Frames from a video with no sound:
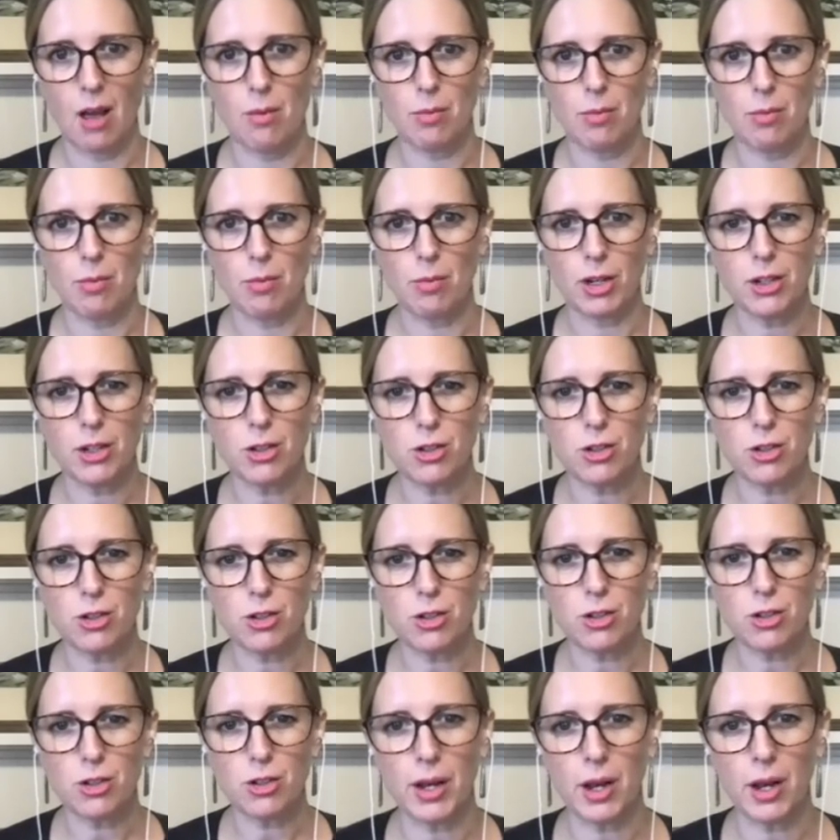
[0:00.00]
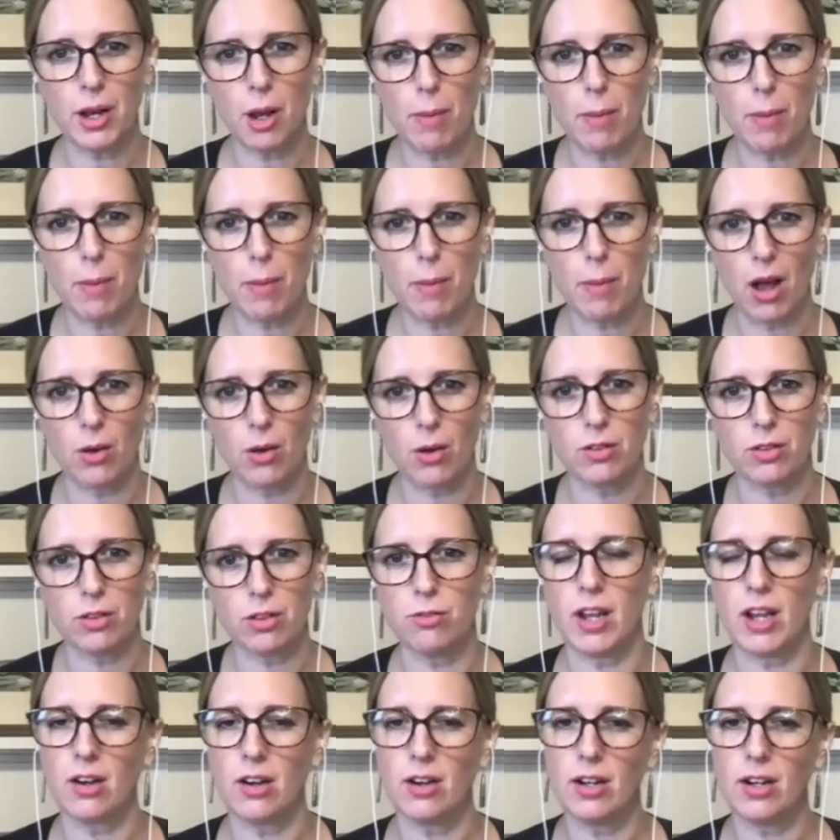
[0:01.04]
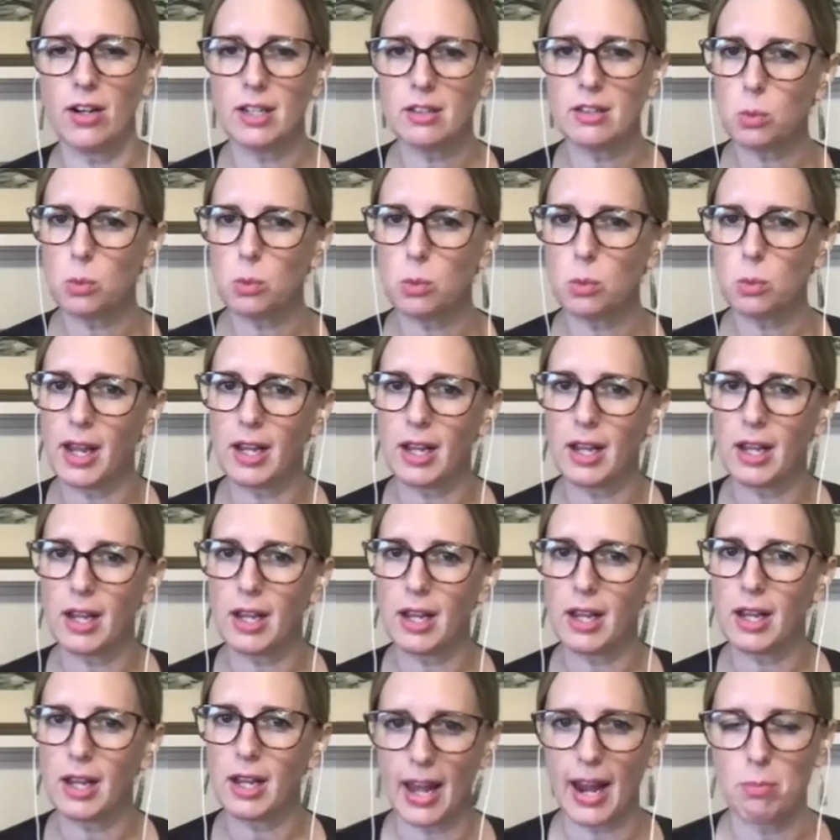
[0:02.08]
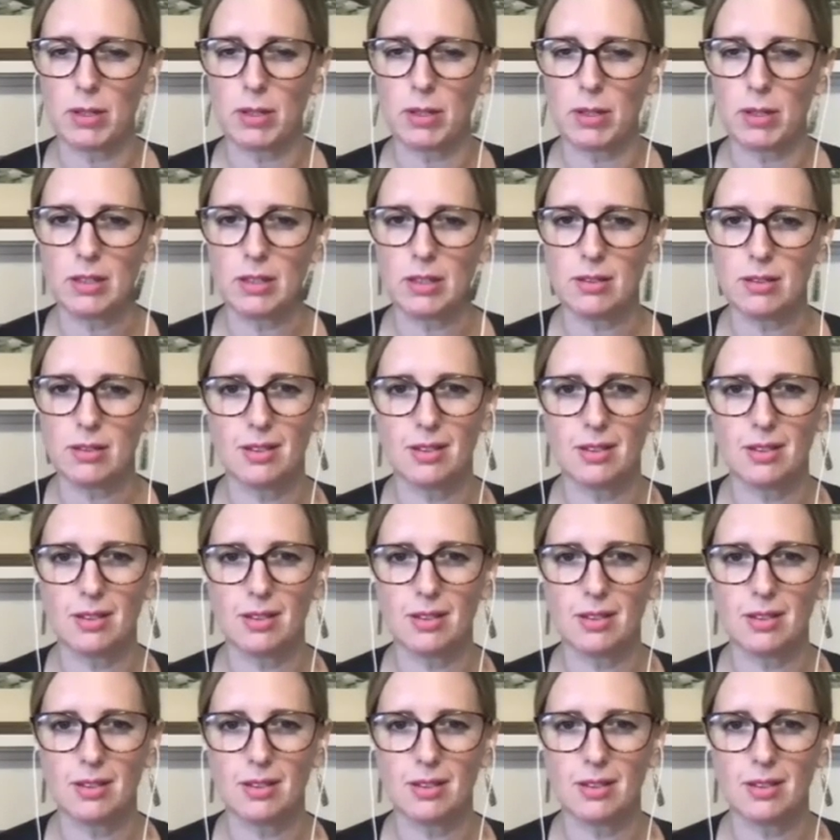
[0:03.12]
Could you talk a little bit about the various ways that happens?